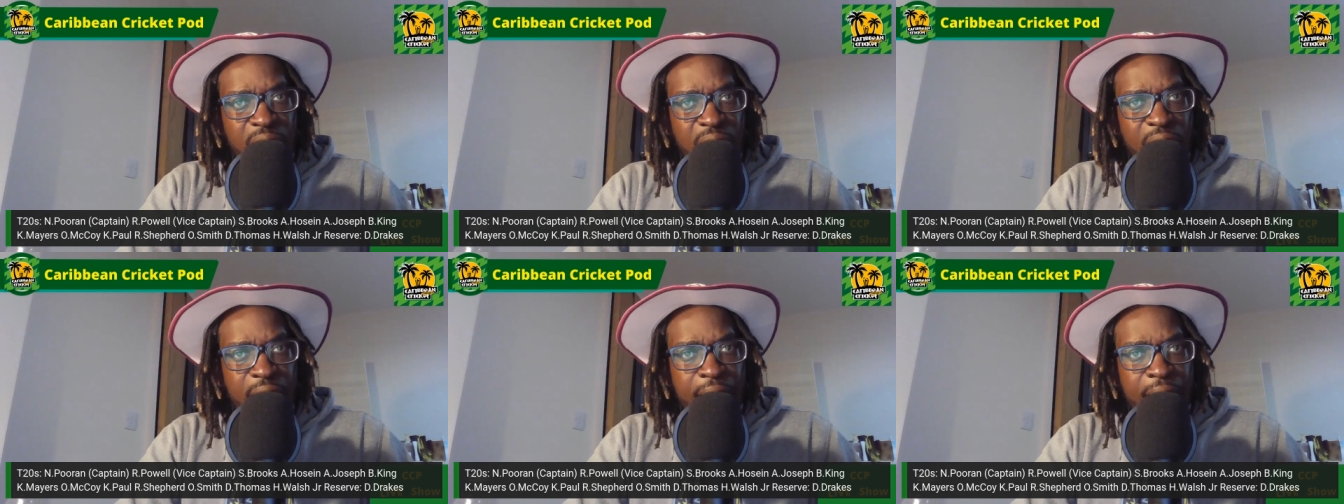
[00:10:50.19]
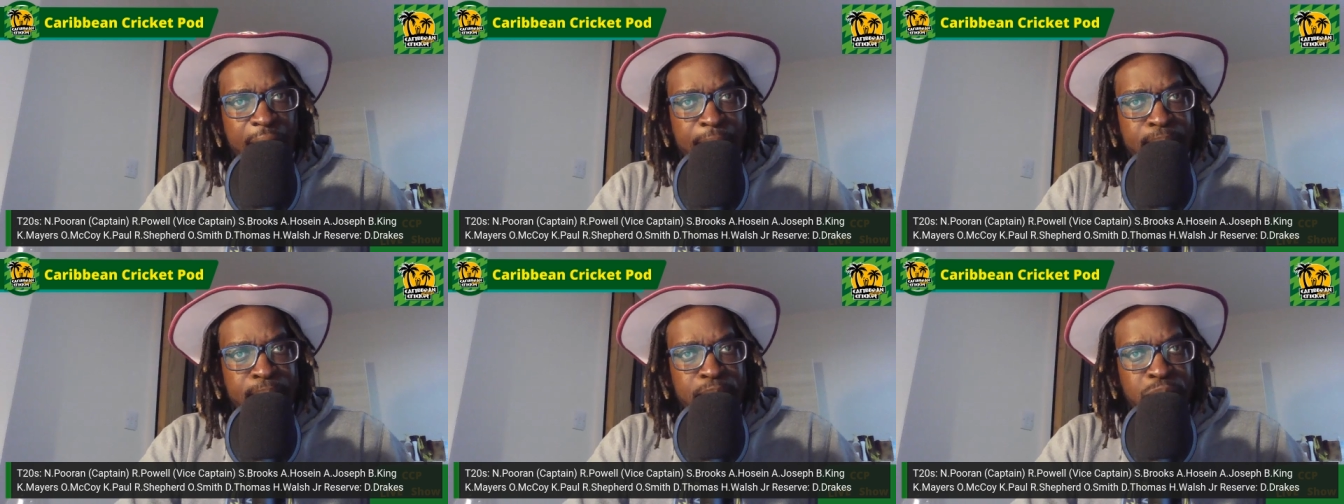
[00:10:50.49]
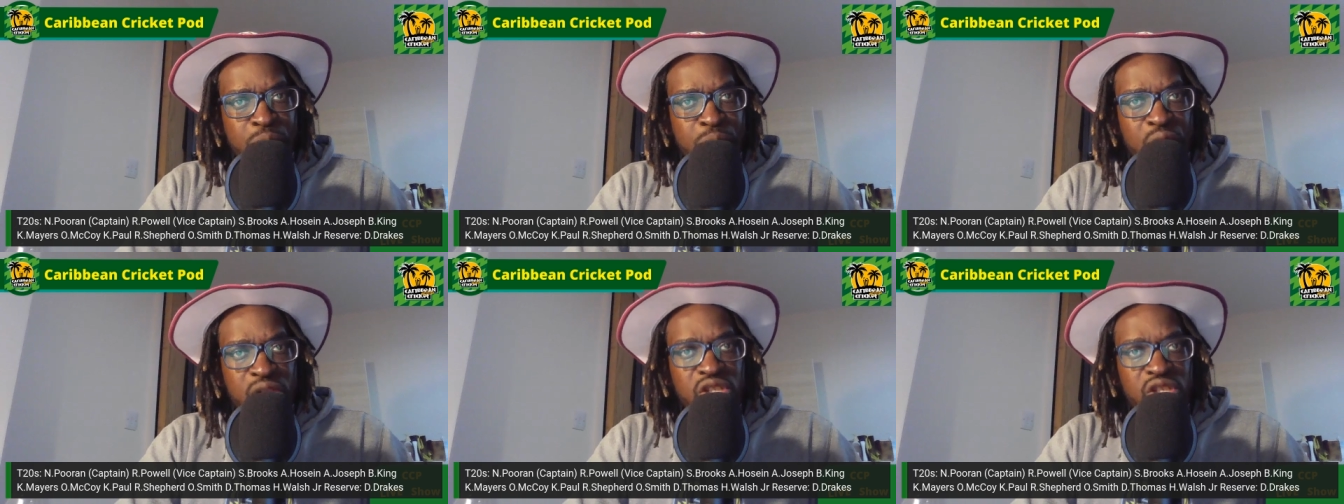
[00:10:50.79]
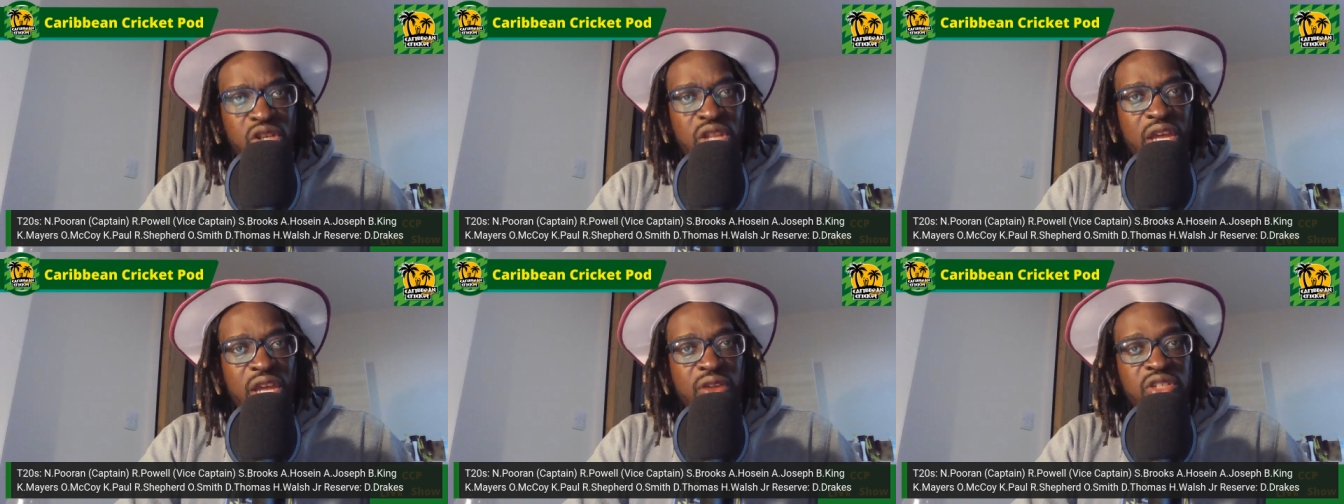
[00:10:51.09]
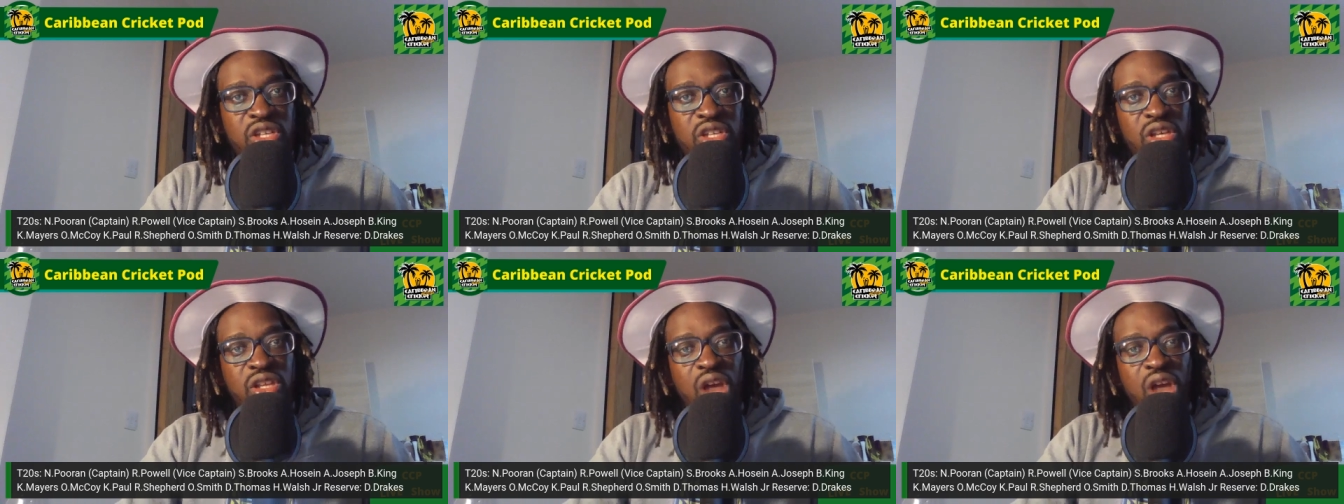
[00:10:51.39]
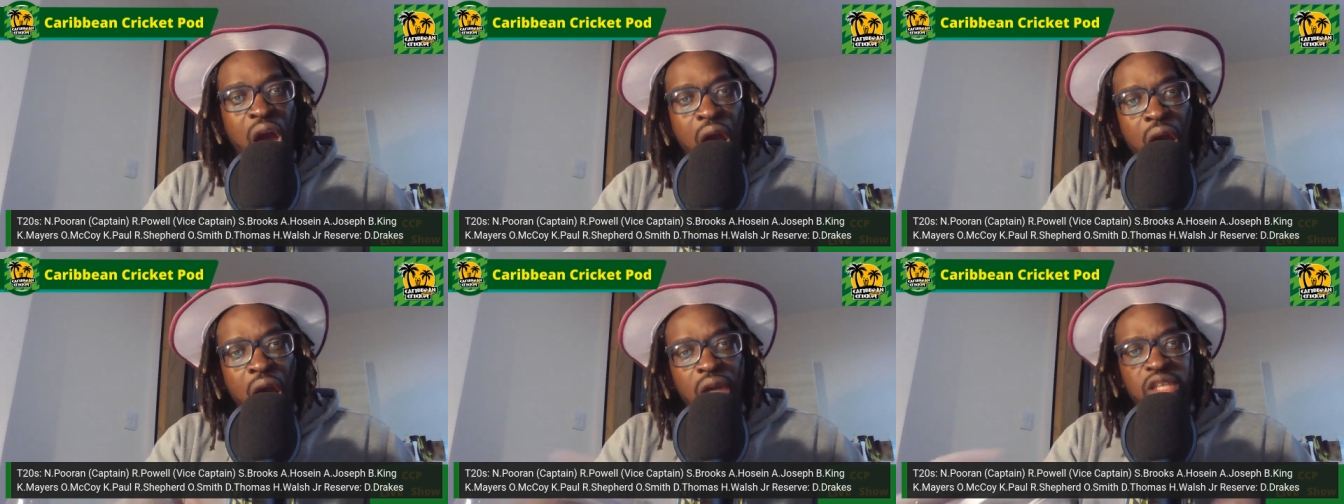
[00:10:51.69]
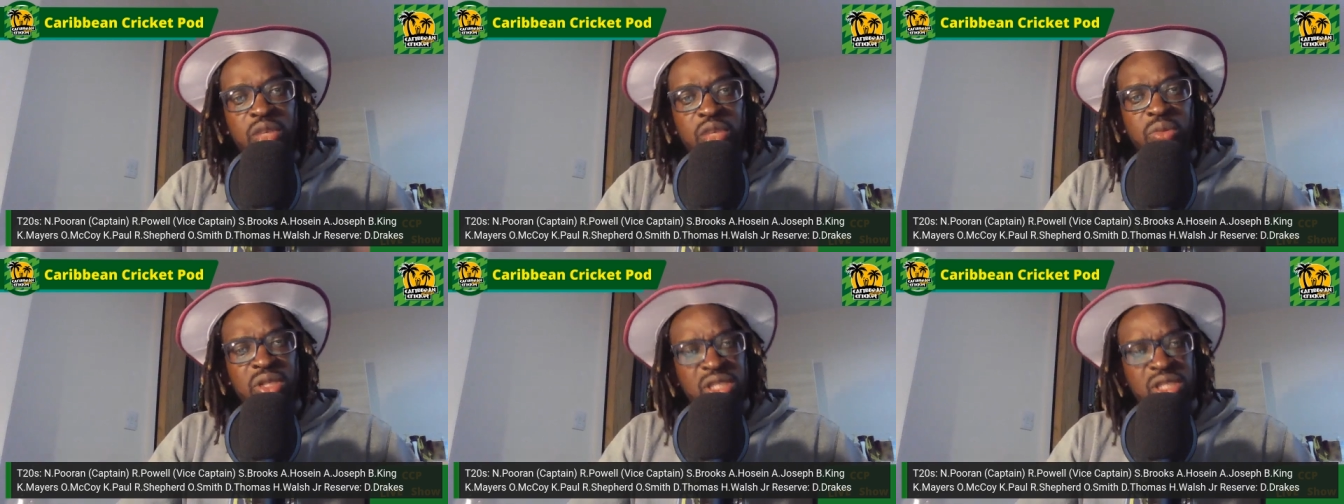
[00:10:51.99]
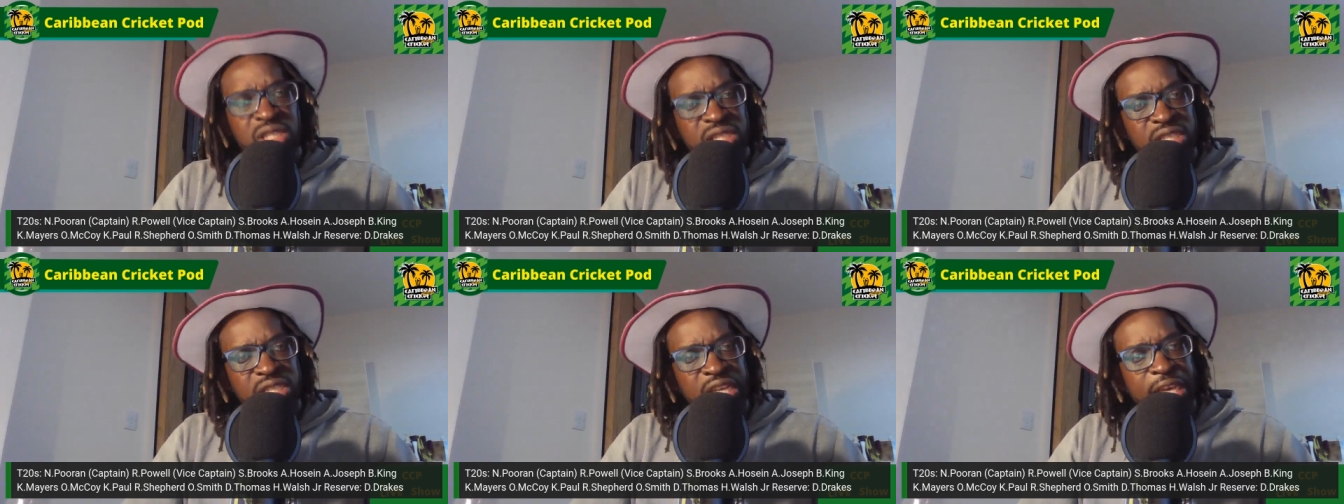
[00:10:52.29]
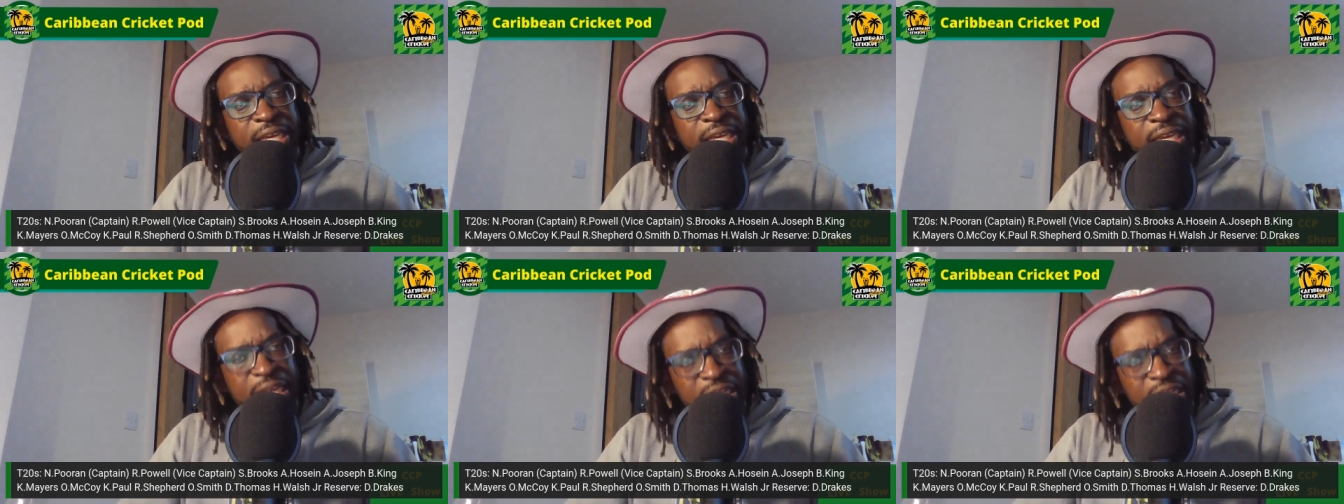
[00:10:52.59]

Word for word: Um, so there's an argument to say